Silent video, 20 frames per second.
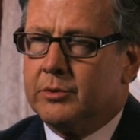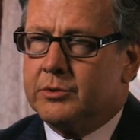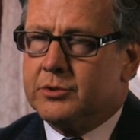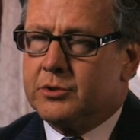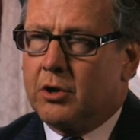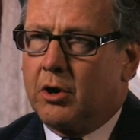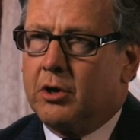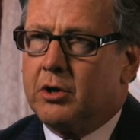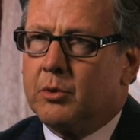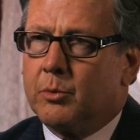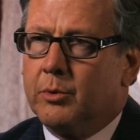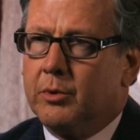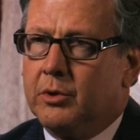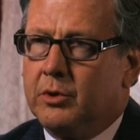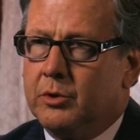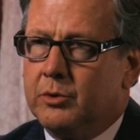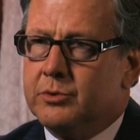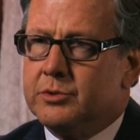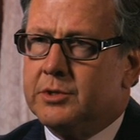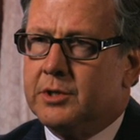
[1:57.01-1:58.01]
start to
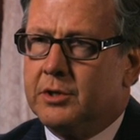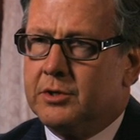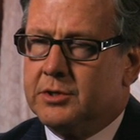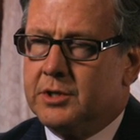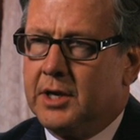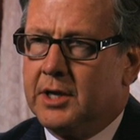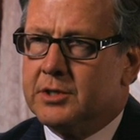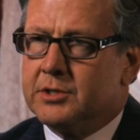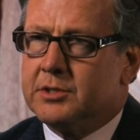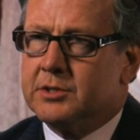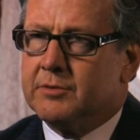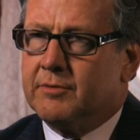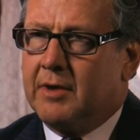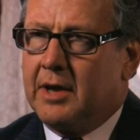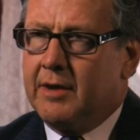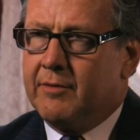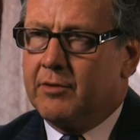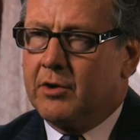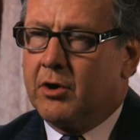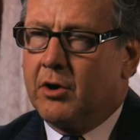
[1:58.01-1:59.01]
reduce their chances of
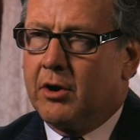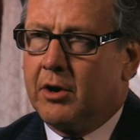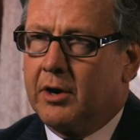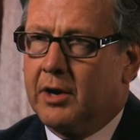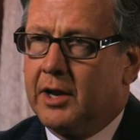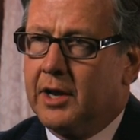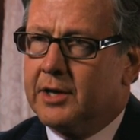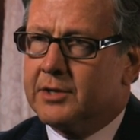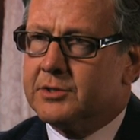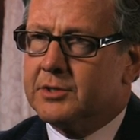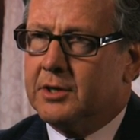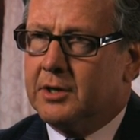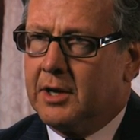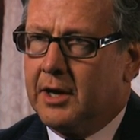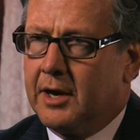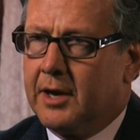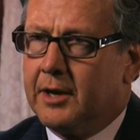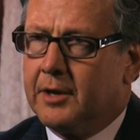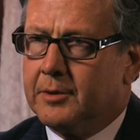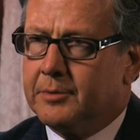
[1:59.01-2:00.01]
having heart attacks and
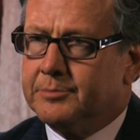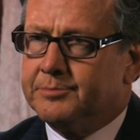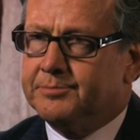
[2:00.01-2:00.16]
dying.